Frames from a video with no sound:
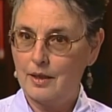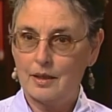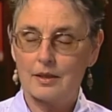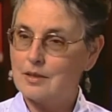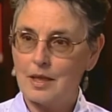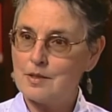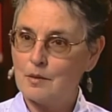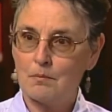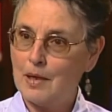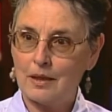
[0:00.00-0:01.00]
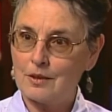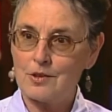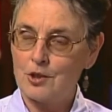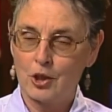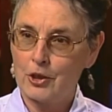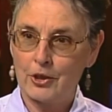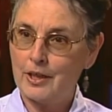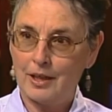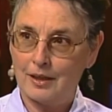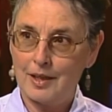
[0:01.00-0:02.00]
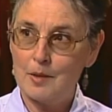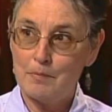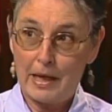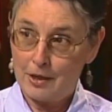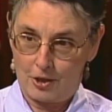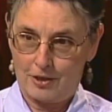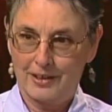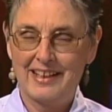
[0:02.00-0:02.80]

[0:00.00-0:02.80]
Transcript: it doesn't make us learn any better.